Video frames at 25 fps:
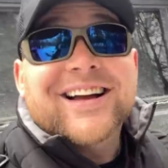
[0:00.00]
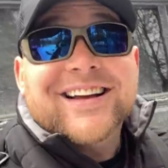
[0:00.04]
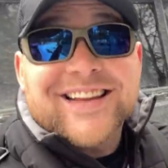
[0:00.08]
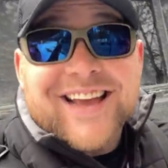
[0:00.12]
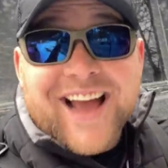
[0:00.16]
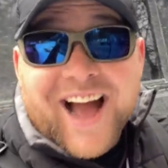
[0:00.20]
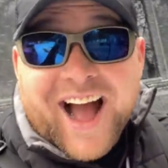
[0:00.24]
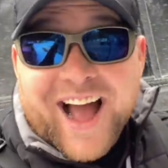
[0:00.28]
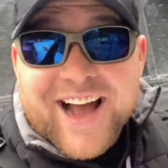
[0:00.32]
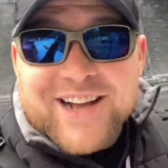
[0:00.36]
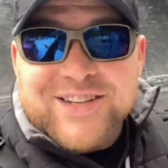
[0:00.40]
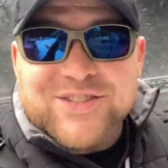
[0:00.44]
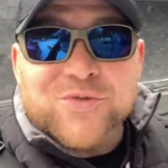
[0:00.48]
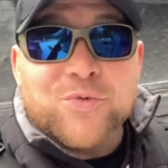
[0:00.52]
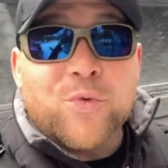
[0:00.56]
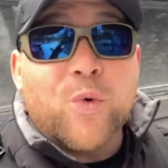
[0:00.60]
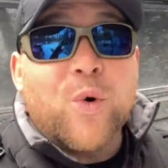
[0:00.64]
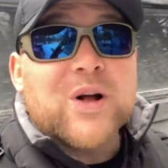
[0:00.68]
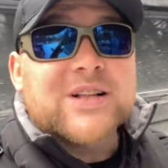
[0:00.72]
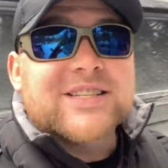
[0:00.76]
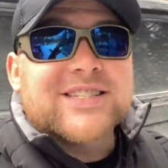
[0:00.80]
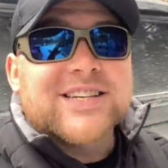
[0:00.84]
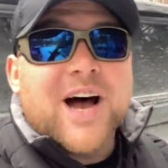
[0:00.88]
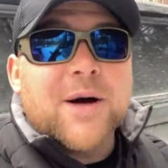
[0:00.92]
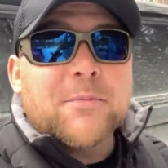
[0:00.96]
Guys,
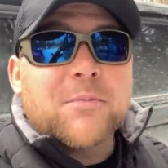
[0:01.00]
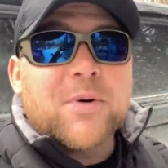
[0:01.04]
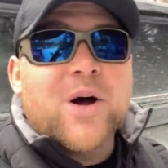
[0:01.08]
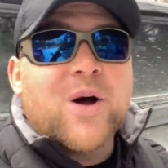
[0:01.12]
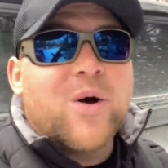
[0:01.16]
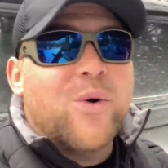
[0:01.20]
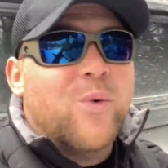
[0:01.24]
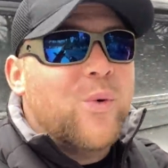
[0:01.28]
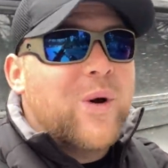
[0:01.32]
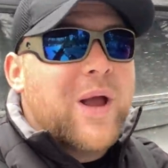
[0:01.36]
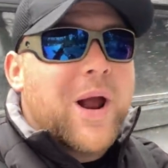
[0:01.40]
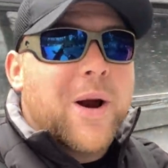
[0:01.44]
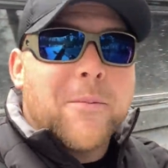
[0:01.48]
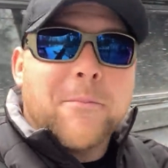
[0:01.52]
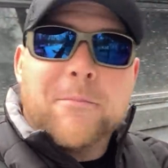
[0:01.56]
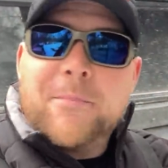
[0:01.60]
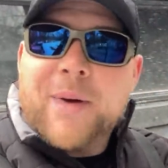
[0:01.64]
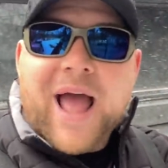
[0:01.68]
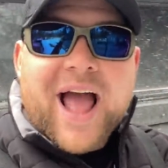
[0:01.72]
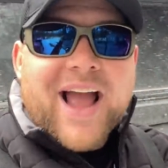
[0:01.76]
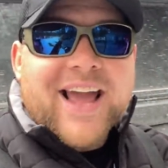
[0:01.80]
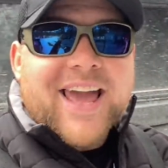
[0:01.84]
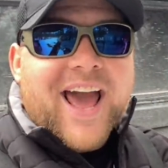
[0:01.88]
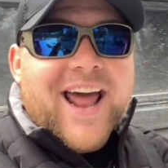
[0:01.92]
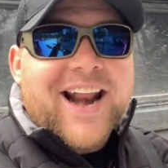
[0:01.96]
what's up? We are
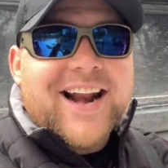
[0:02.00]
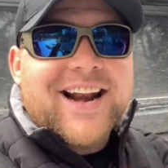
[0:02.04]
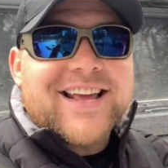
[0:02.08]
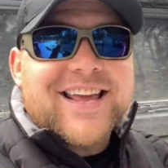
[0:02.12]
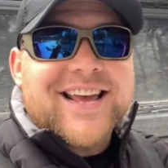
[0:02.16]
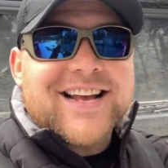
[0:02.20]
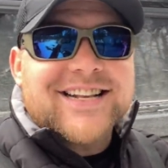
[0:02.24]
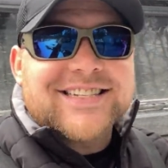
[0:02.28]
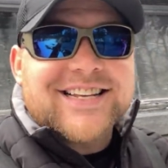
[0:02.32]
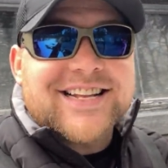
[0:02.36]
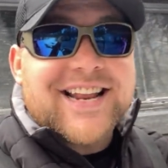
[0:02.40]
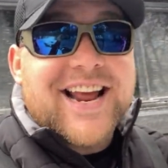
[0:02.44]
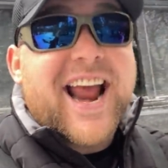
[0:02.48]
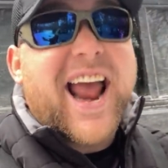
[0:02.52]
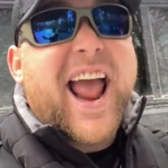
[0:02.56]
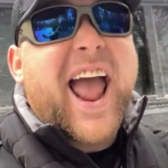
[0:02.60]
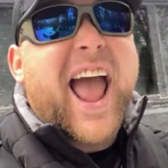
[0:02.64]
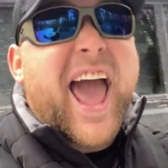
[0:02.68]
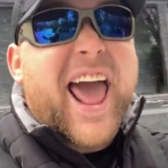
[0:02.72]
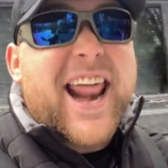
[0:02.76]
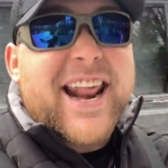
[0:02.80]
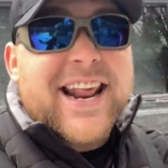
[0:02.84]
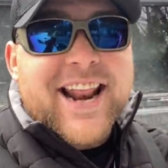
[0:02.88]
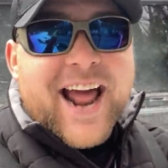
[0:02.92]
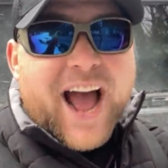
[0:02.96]
back at it again today,
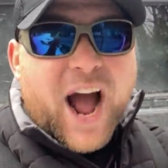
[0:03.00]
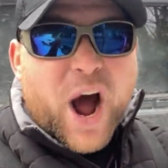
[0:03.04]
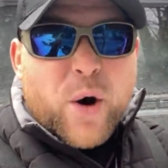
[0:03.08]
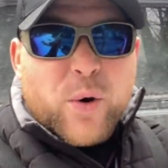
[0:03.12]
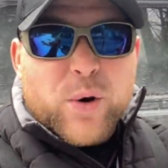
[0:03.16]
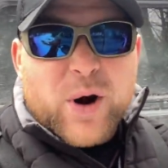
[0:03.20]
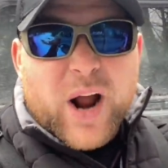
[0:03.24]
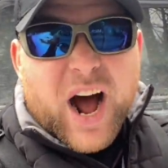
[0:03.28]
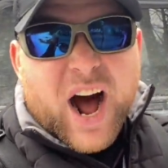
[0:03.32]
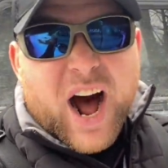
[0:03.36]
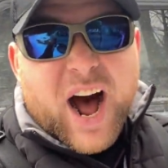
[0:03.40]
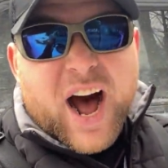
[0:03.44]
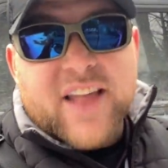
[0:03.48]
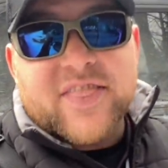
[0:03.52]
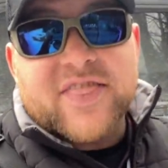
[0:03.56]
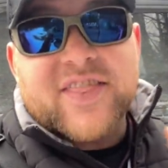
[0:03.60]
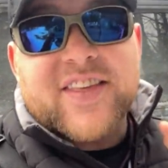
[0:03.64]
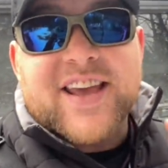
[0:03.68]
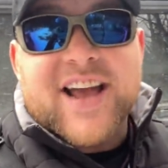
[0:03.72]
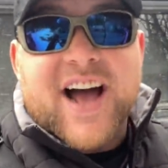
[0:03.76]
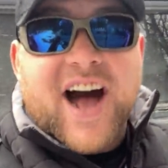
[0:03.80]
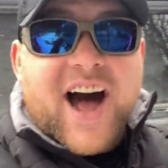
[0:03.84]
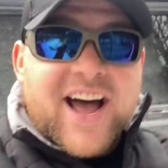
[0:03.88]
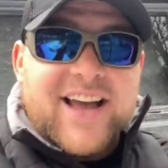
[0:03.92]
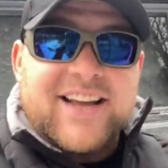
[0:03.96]
headed out on
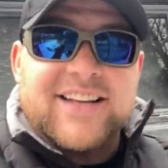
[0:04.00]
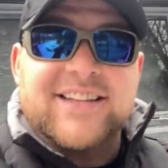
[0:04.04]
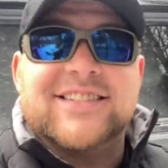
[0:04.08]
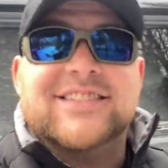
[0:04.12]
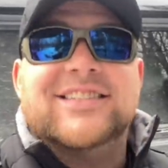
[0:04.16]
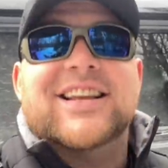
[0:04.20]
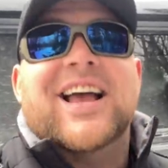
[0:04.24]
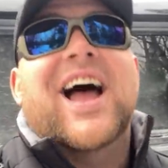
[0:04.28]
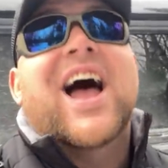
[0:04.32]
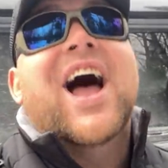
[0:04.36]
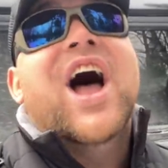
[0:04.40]
the ice.